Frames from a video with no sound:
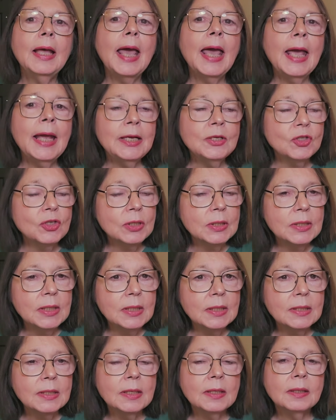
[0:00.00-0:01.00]

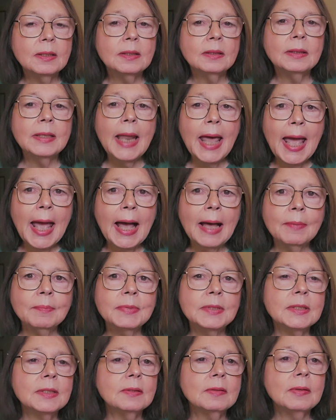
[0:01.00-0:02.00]
agencies,
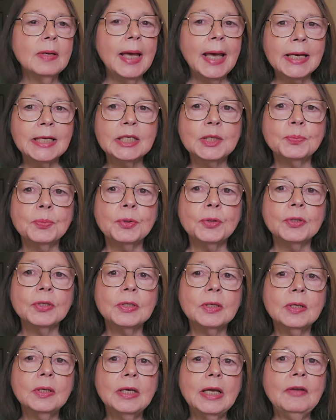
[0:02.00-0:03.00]
labs, experts,